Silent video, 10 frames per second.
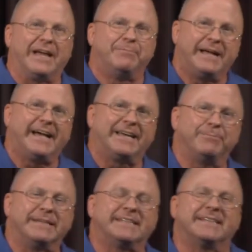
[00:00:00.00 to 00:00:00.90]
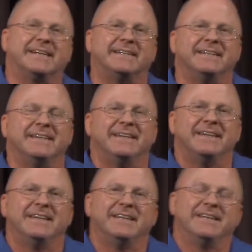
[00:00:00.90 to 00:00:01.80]
that bad. But
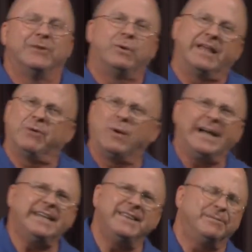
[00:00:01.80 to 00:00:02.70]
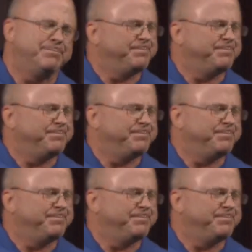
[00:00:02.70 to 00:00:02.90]
why did